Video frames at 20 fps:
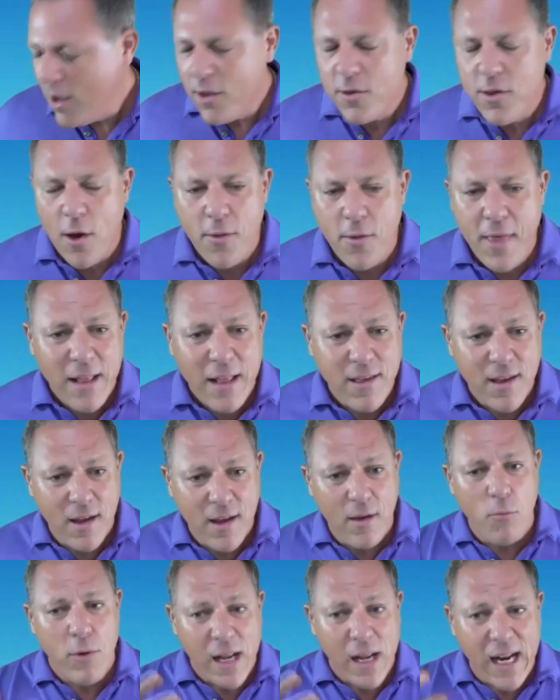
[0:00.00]
So that's
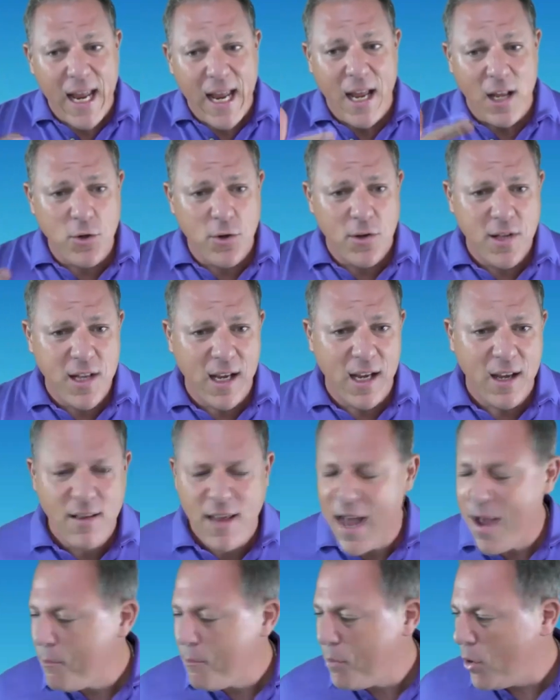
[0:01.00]
a really interesting
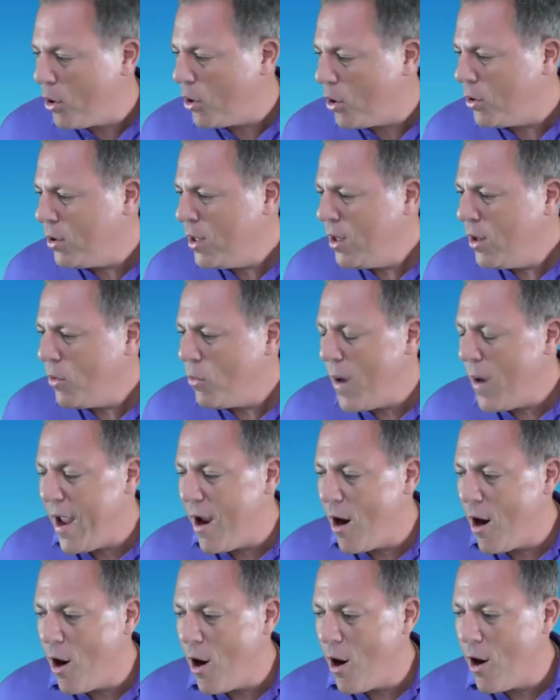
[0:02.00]
example
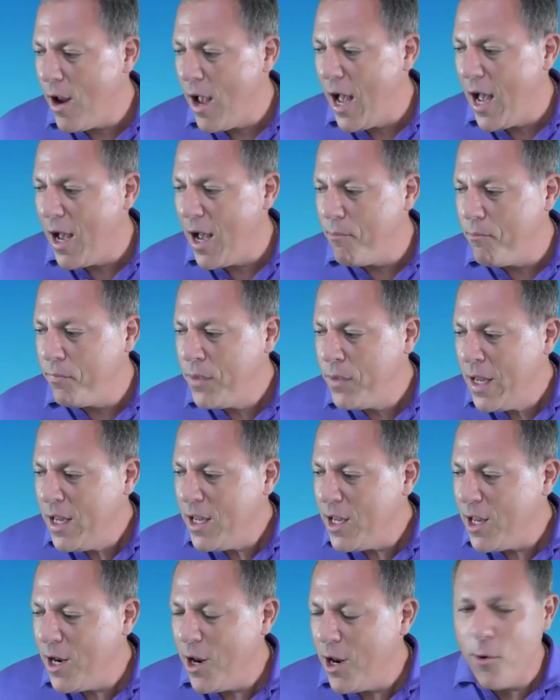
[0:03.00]
where, um,
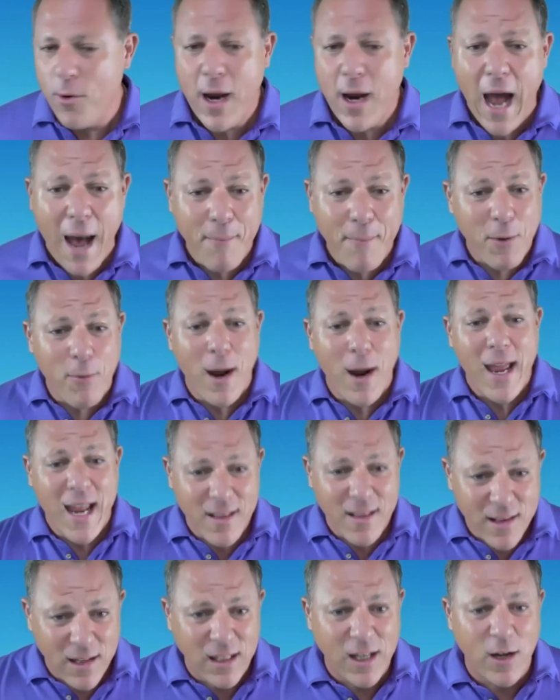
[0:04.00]
you know, copyright
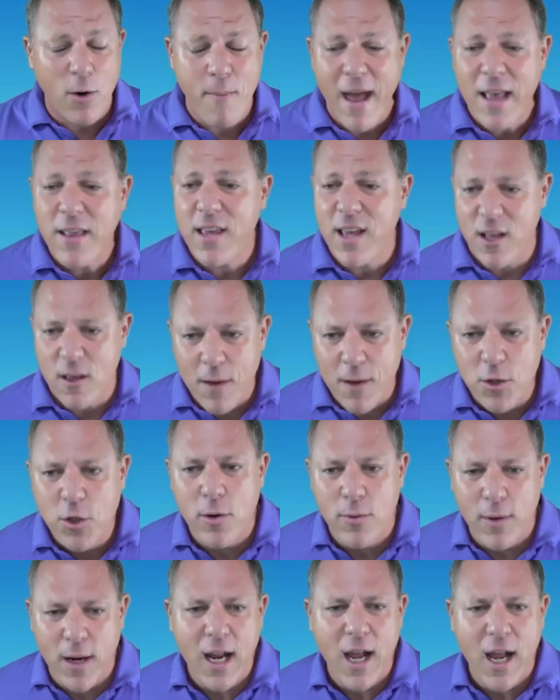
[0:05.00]
gets a little messy,
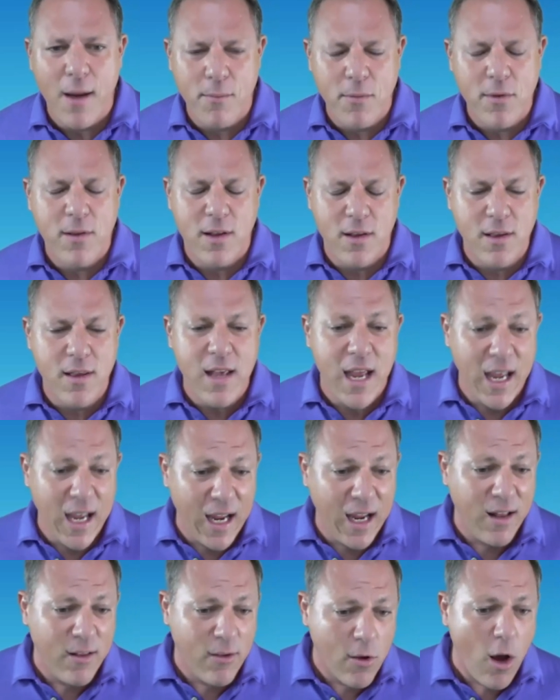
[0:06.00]
especially when it comes to
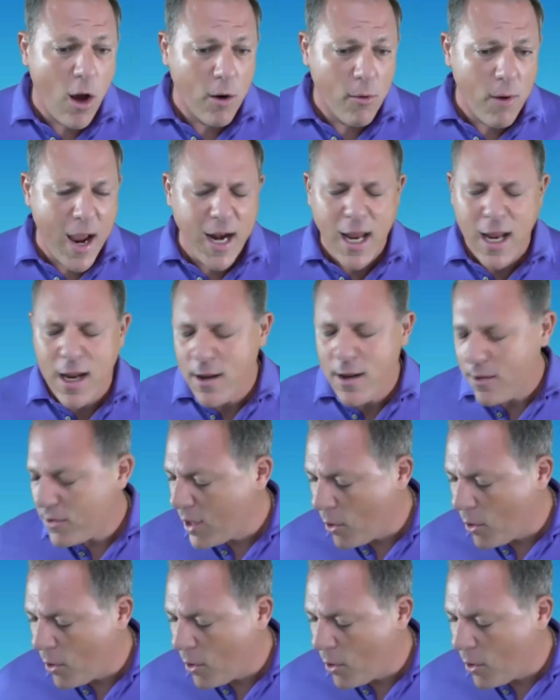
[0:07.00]
singing and songwriting.